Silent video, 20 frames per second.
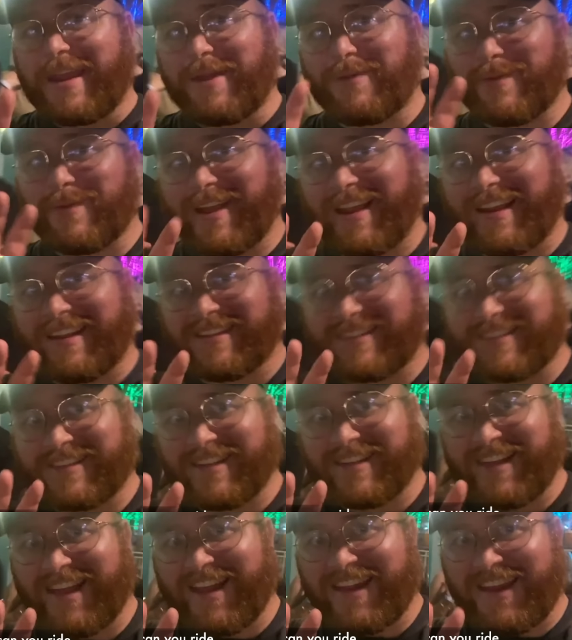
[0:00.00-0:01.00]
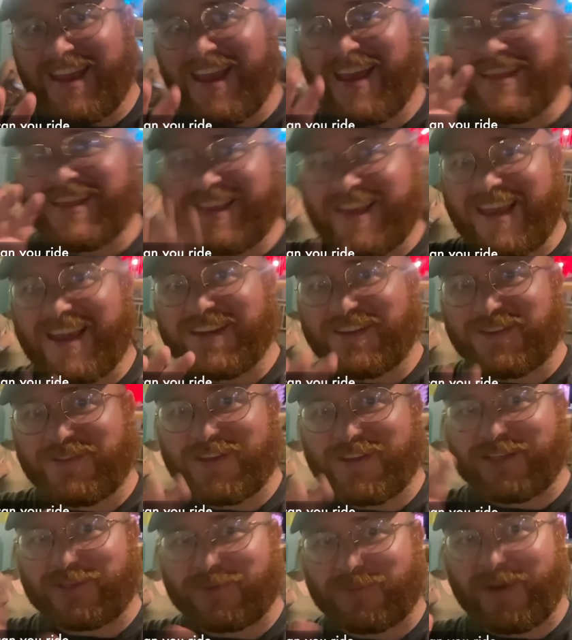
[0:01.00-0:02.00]
you want. If you have kids and they
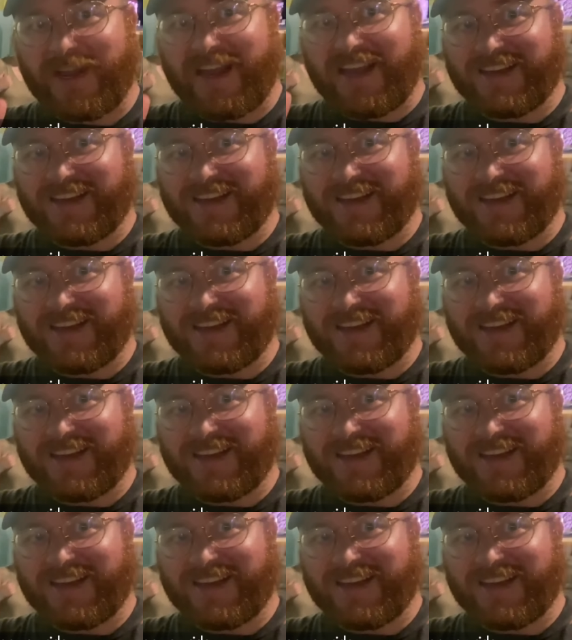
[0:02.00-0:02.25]
want to ride